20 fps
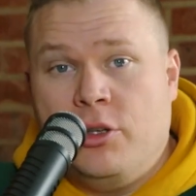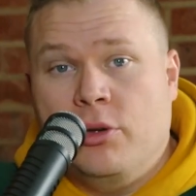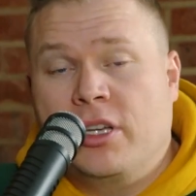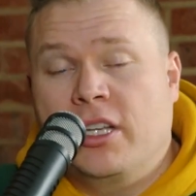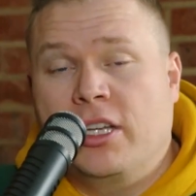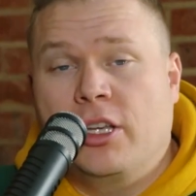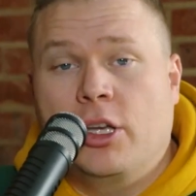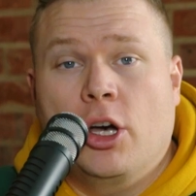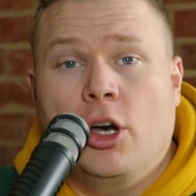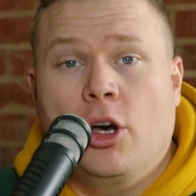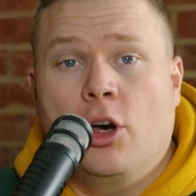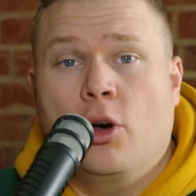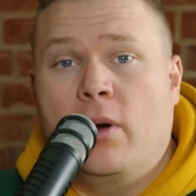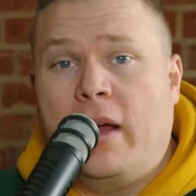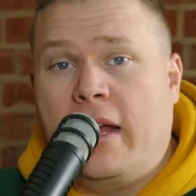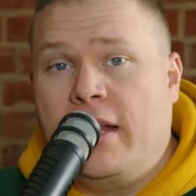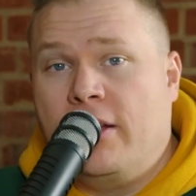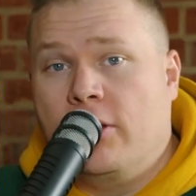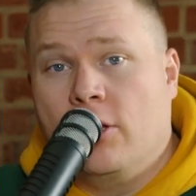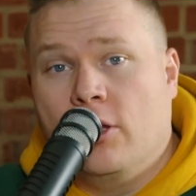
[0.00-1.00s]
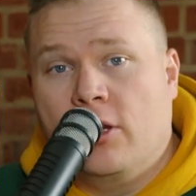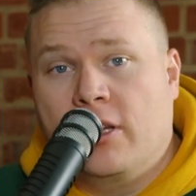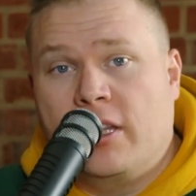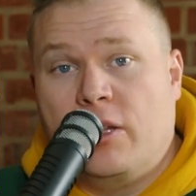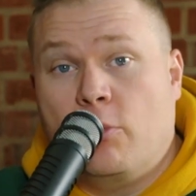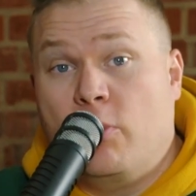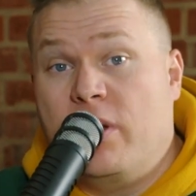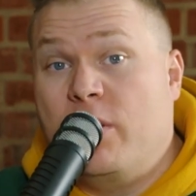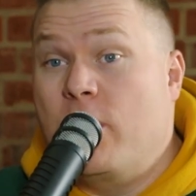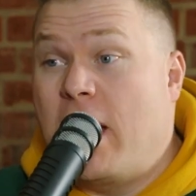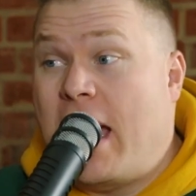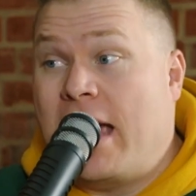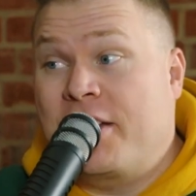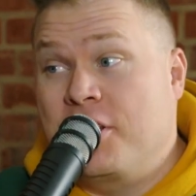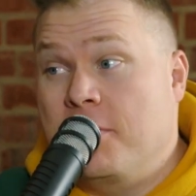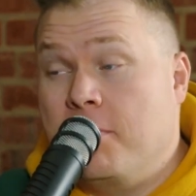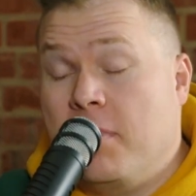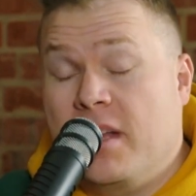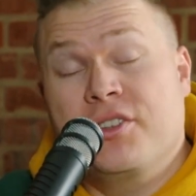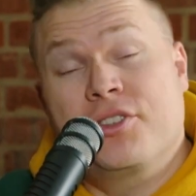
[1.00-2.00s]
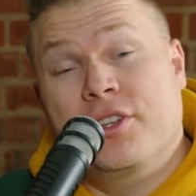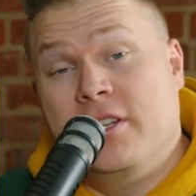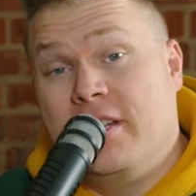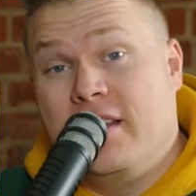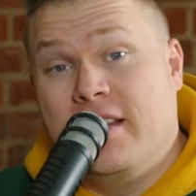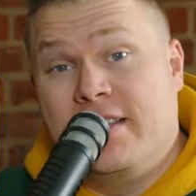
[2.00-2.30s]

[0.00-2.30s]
You can go and look at it. We actually mentioned